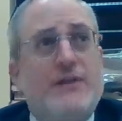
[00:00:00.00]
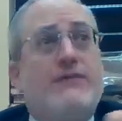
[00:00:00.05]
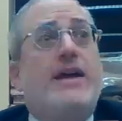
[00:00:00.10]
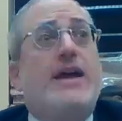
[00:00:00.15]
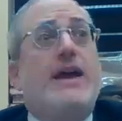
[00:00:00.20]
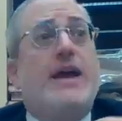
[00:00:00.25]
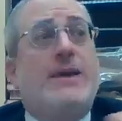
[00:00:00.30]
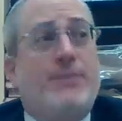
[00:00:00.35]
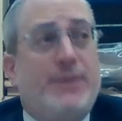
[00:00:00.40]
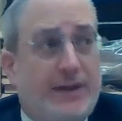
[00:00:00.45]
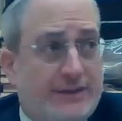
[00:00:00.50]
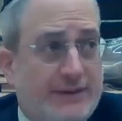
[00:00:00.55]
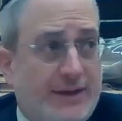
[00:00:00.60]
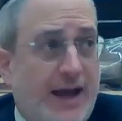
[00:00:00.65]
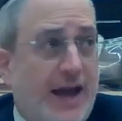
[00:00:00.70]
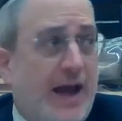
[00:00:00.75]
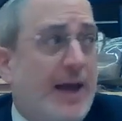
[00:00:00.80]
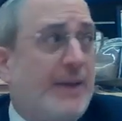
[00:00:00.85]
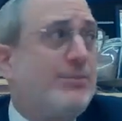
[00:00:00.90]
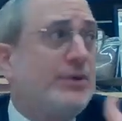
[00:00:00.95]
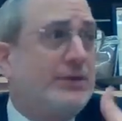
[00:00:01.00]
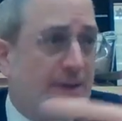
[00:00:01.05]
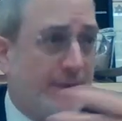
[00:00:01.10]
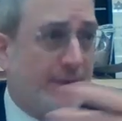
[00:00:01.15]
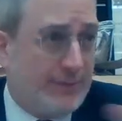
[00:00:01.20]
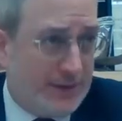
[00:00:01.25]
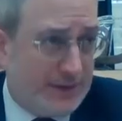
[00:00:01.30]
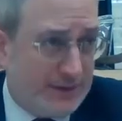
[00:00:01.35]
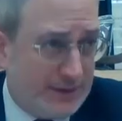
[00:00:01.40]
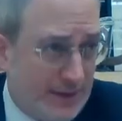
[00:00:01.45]
behebeta, put
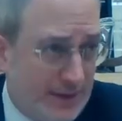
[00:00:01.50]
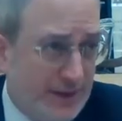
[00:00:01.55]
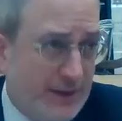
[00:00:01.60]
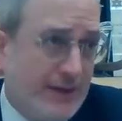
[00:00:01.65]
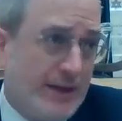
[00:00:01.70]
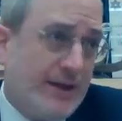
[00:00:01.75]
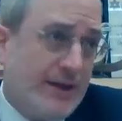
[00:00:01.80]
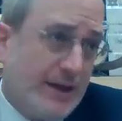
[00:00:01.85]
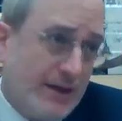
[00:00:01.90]
them in.